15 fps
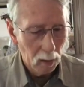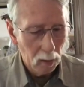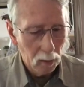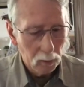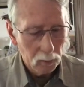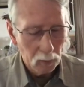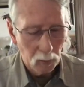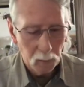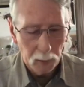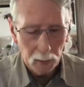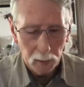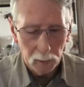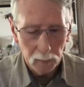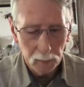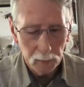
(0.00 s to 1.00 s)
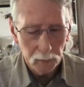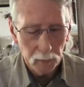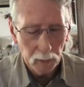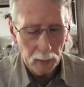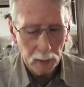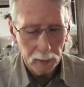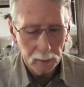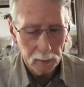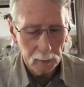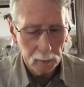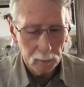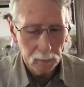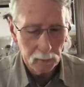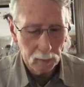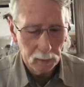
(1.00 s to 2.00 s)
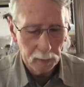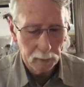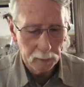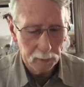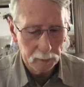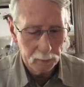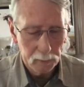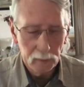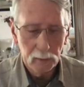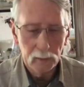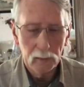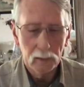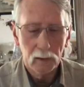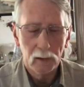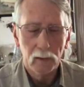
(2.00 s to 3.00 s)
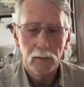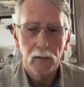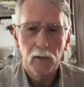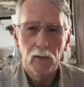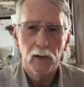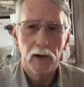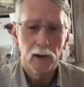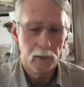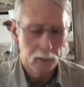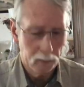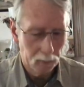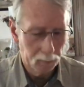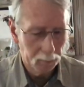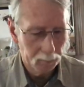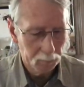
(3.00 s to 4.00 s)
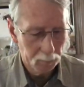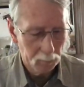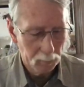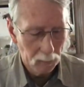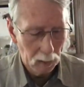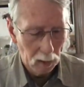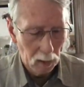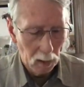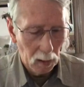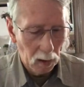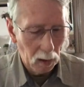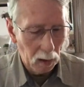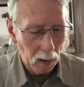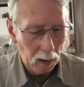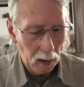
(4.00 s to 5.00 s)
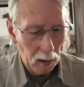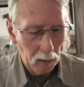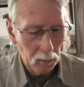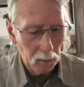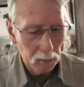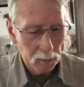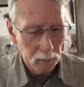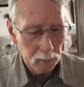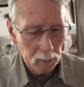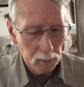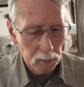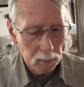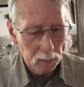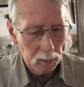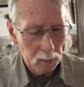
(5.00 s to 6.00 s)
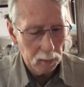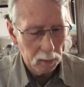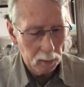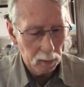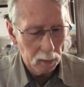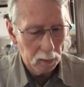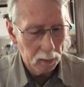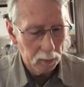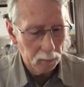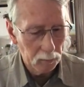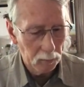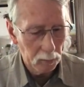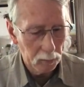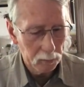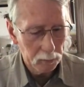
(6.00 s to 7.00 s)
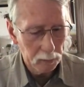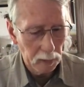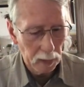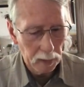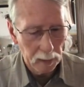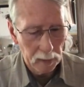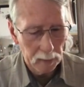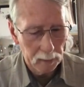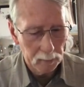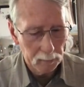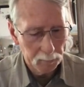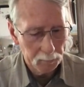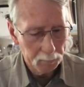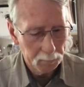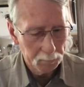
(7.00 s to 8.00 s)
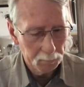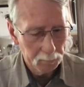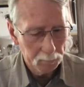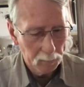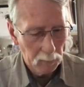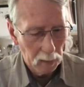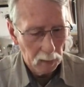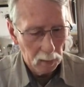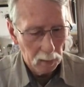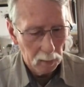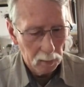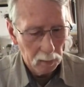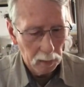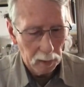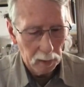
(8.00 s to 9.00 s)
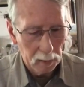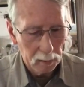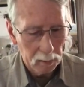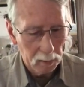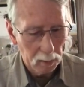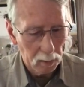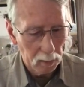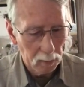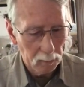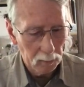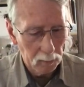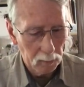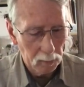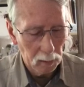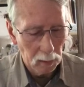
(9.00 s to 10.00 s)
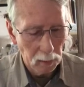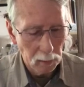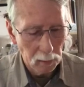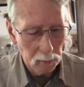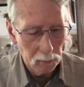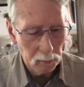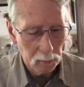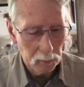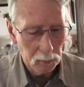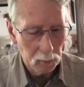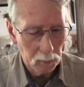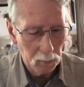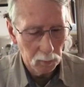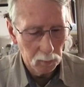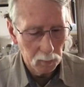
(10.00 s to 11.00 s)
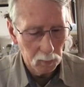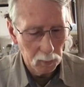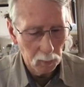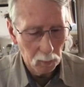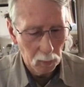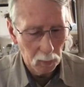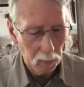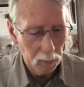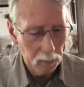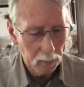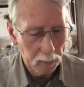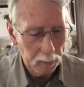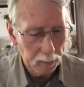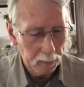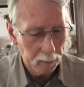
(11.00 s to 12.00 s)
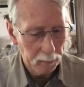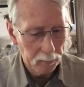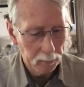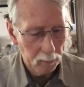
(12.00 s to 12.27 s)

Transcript: So Paul is writing this letter of correction, and we see that in verse 9 that he uses the word there,